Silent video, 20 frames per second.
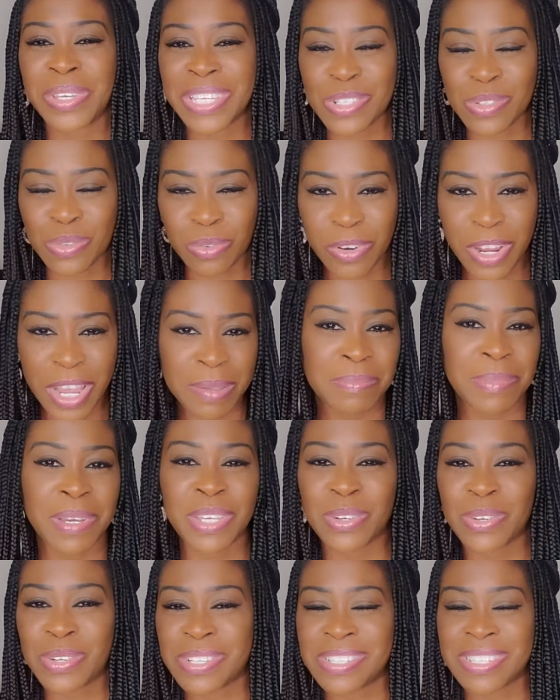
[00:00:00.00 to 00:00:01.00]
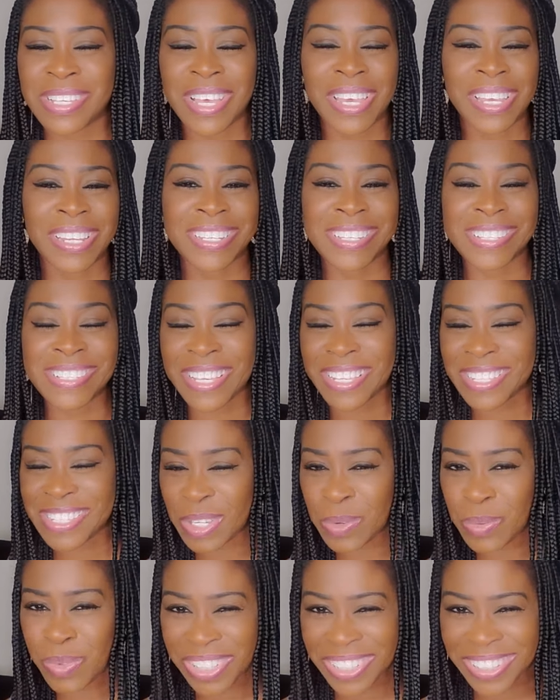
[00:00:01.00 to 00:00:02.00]
He's right by your side. He
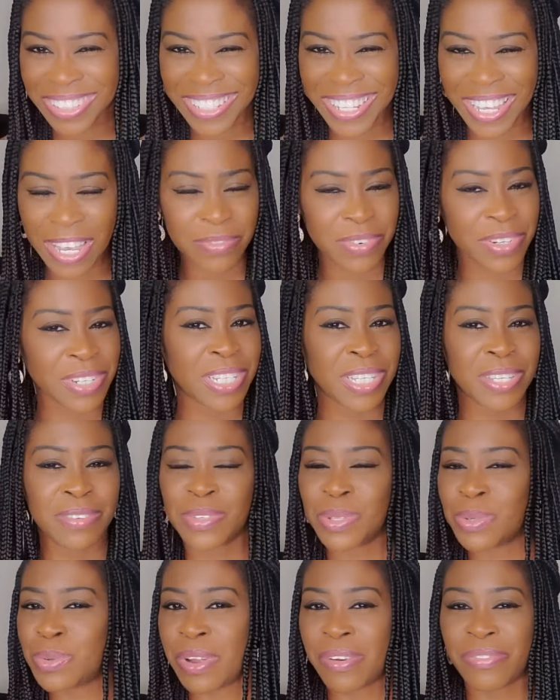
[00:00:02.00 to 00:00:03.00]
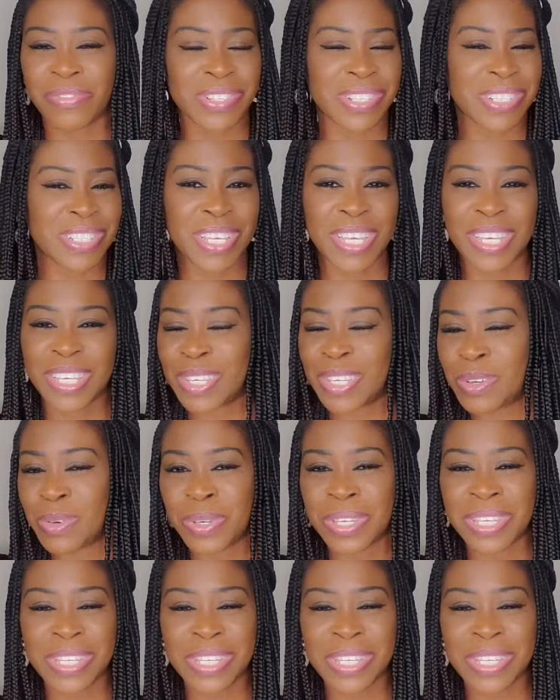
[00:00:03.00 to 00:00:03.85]
says he will never leave you nor forsake you.